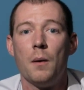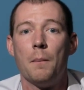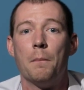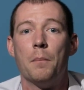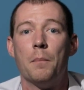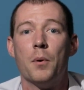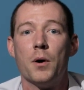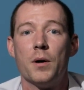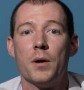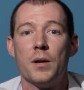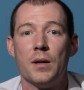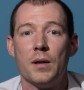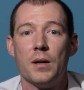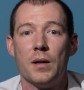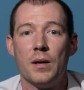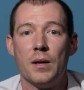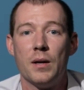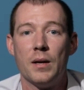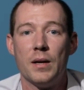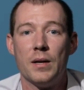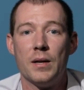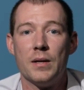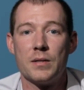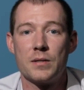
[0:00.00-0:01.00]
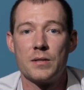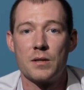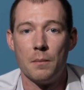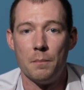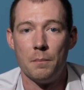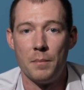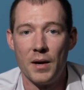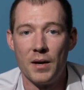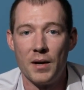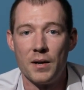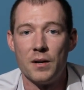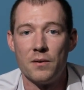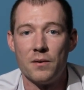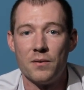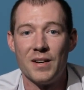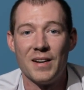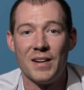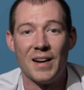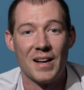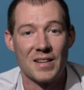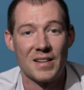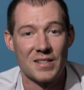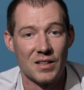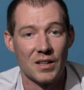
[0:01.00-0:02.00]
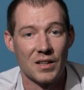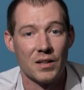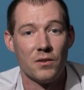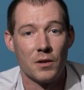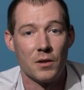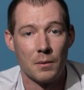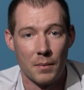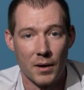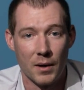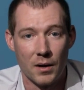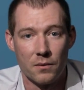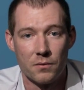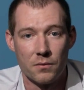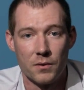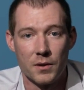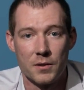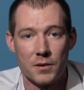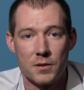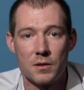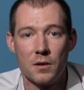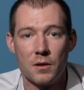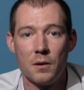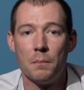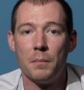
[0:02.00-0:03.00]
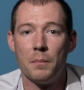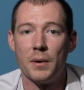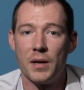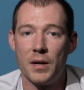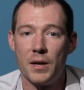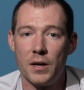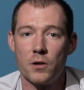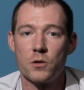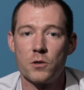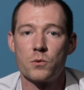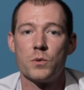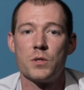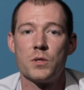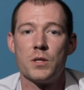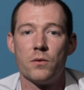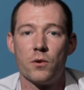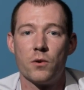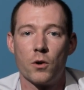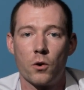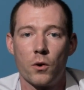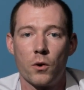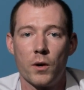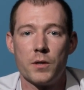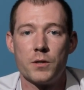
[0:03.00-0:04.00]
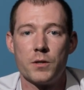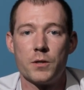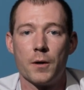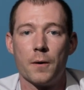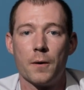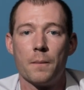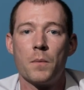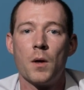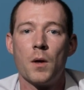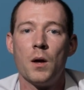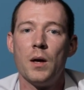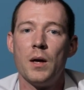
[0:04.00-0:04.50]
but it is competitive and it has living benefits. But here's what's even crazier.